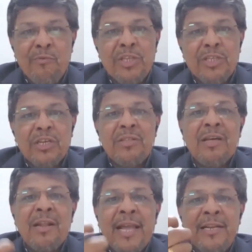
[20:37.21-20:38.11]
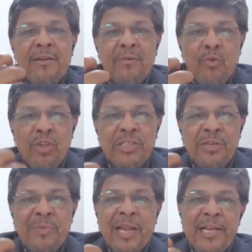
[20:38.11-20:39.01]
which the
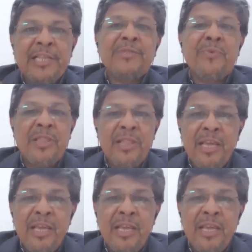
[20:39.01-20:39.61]
ownership right is with